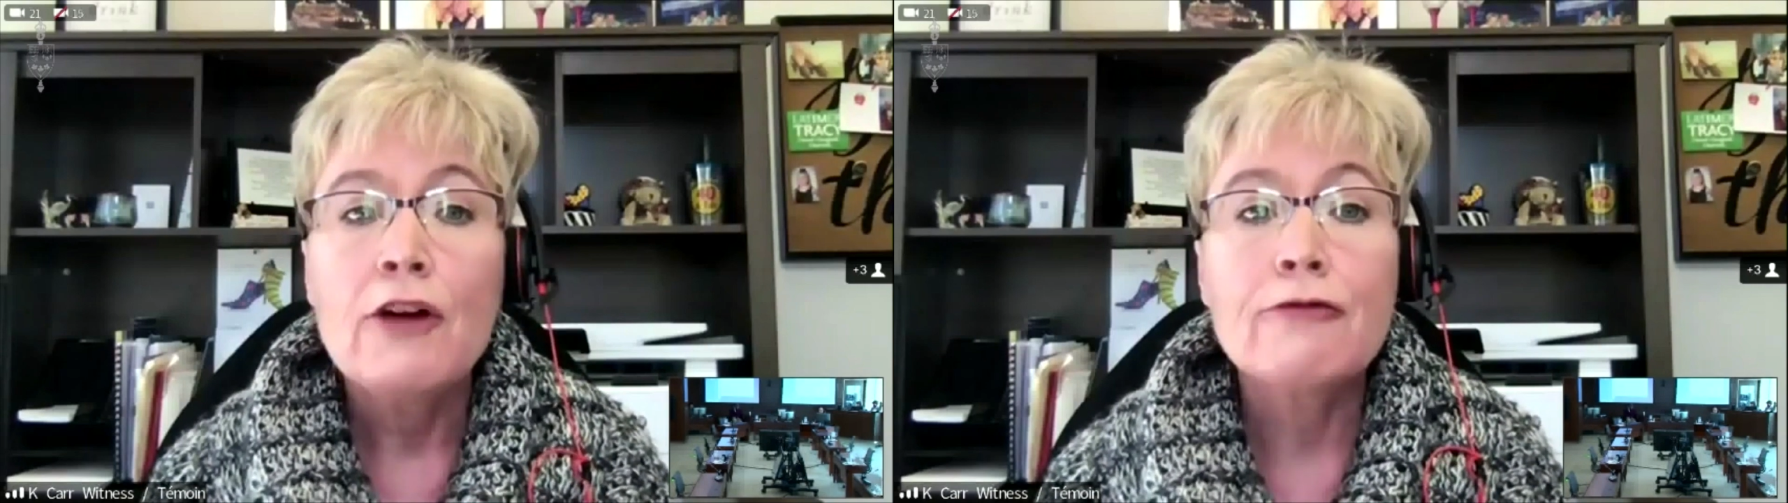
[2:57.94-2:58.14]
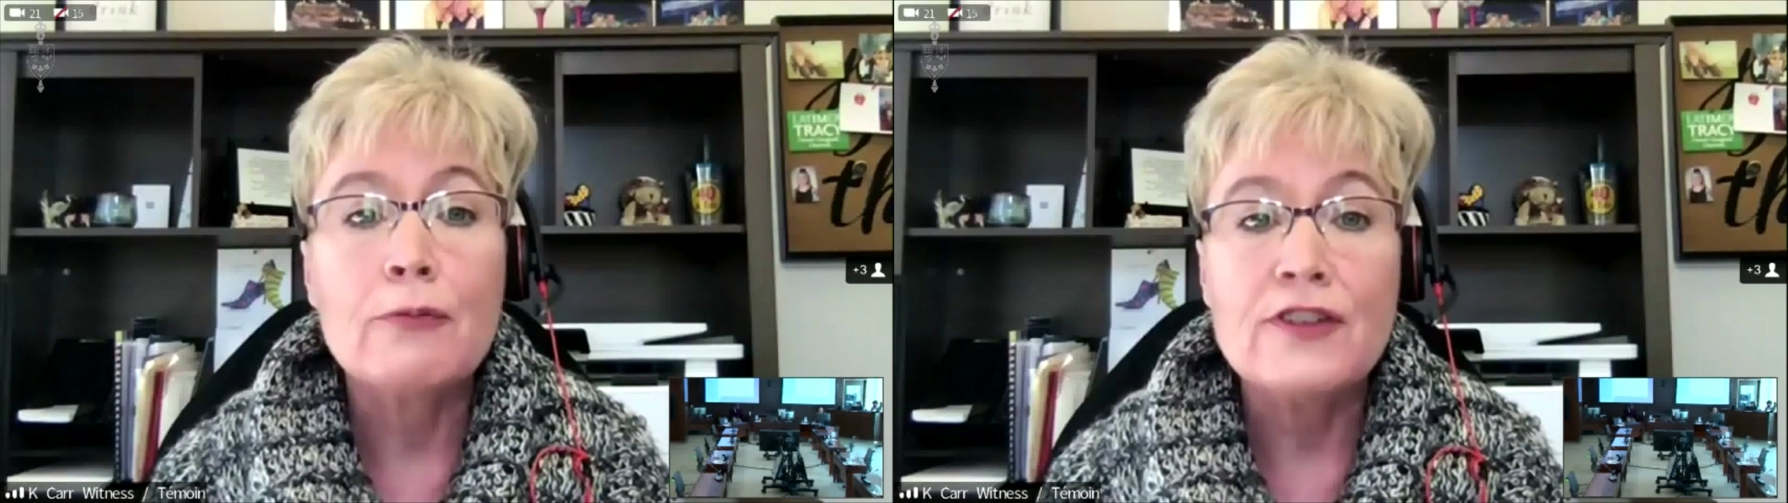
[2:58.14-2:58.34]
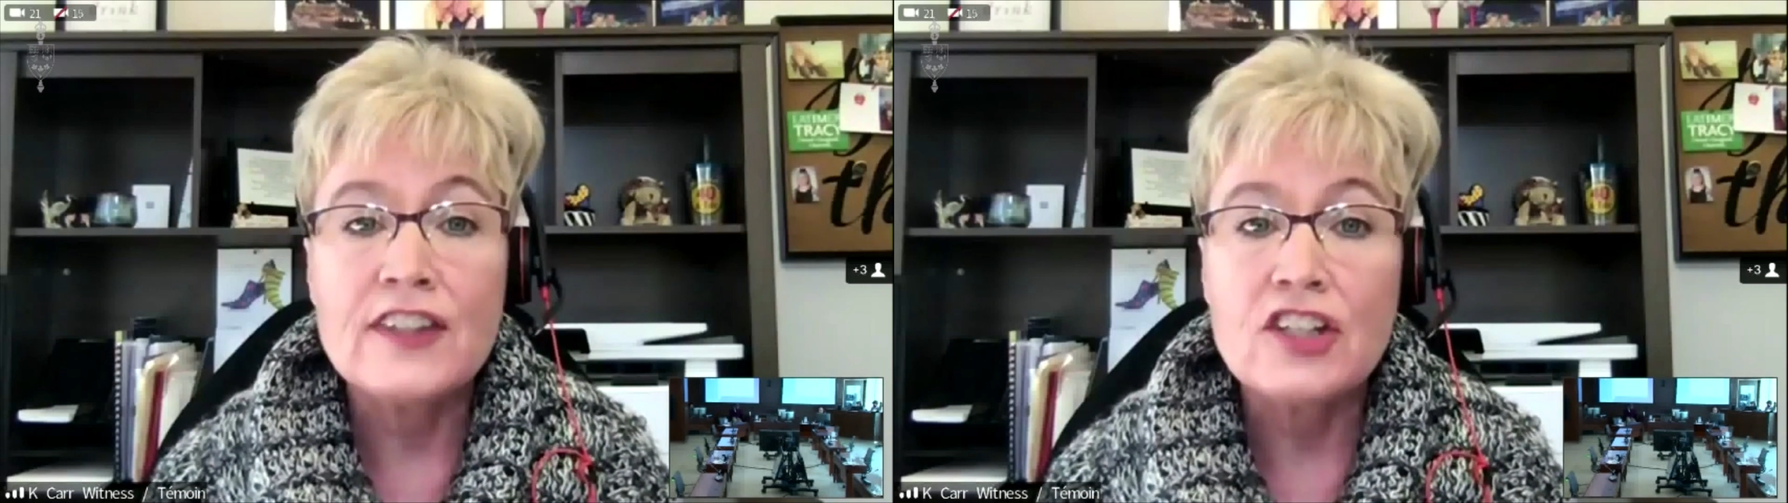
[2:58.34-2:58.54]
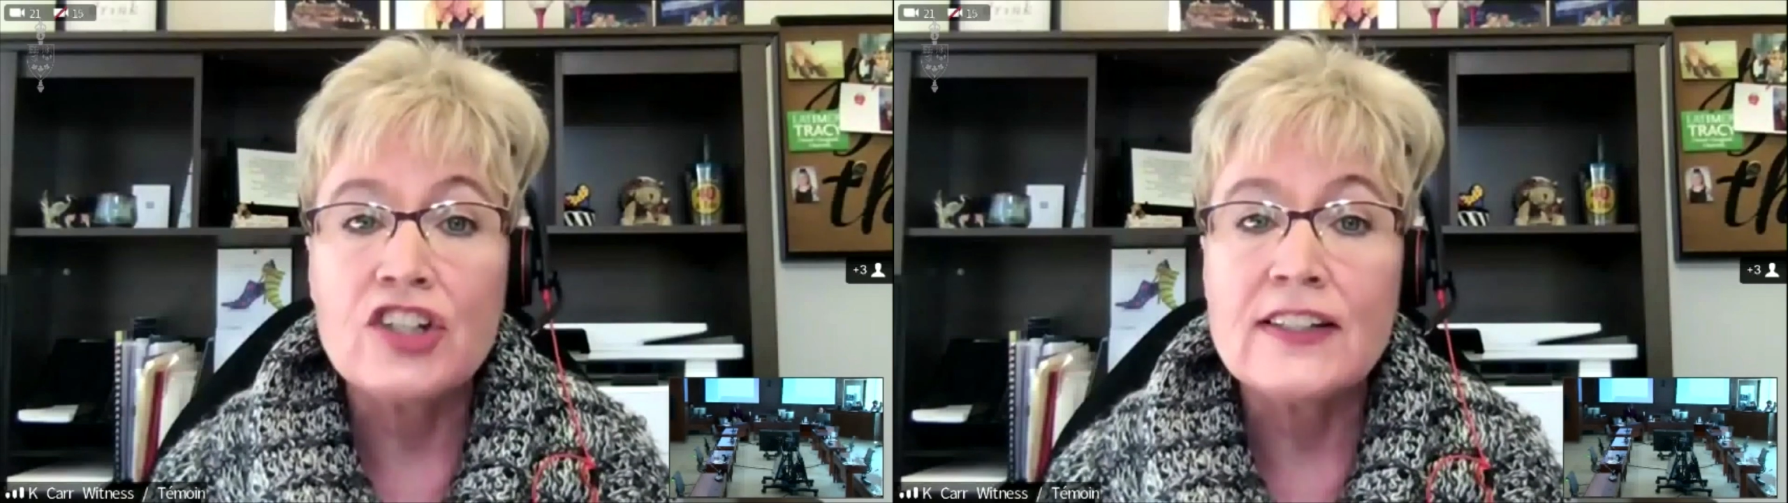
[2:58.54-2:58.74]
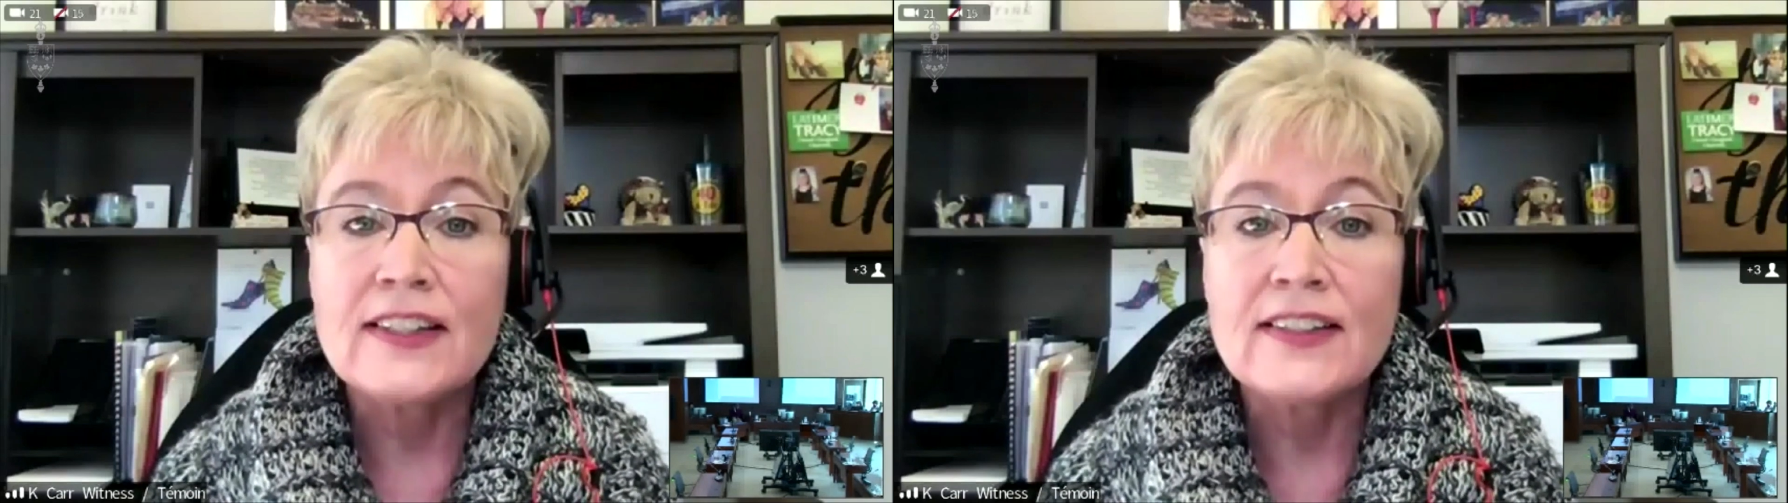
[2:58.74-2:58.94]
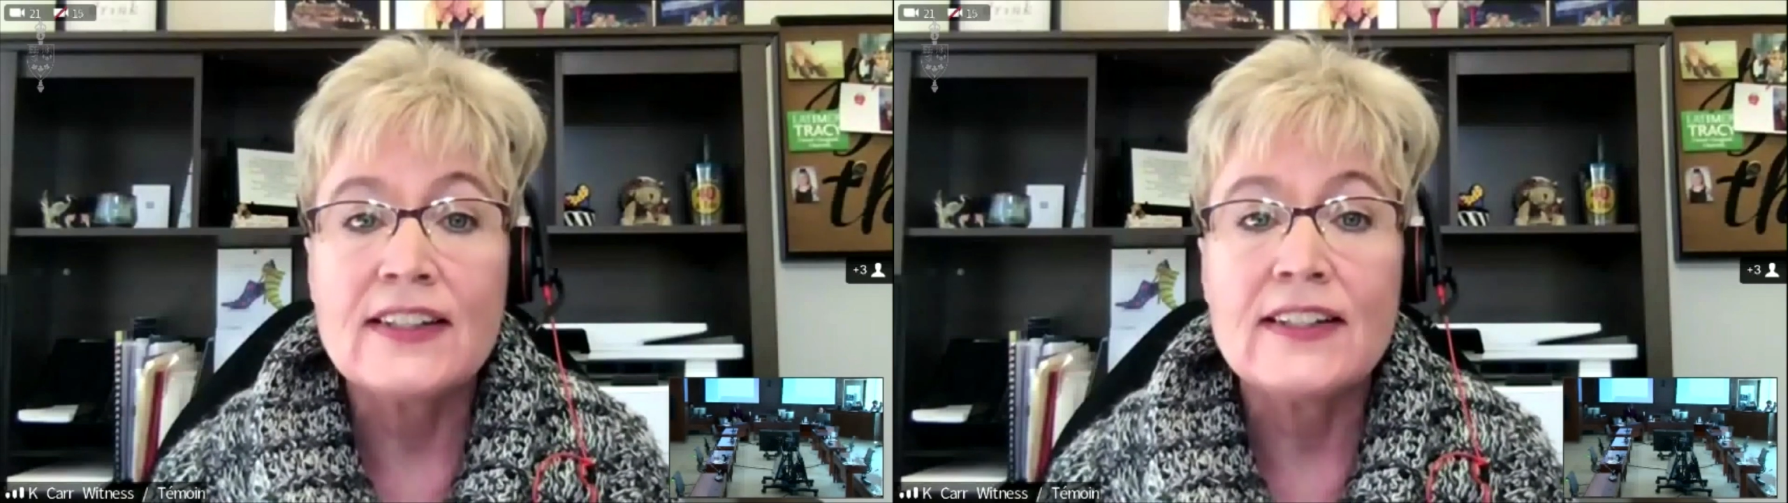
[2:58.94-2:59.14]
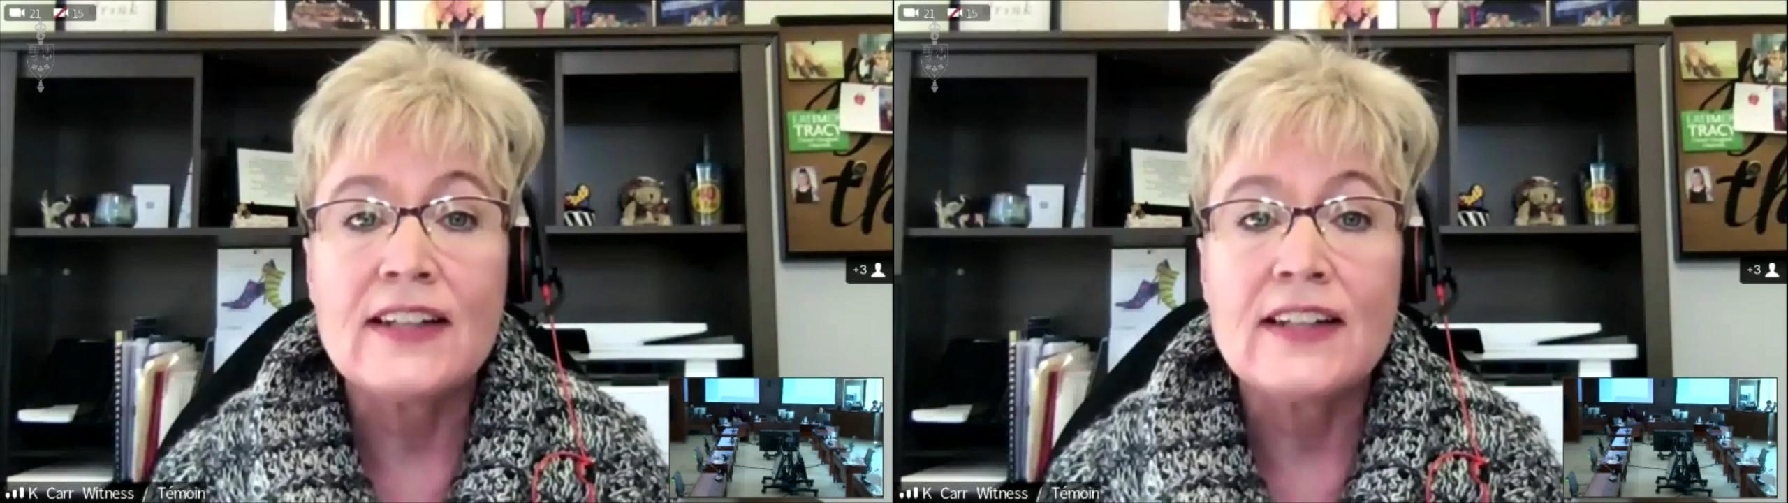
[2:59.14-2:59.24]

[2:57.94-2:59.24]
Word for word: from physician assisted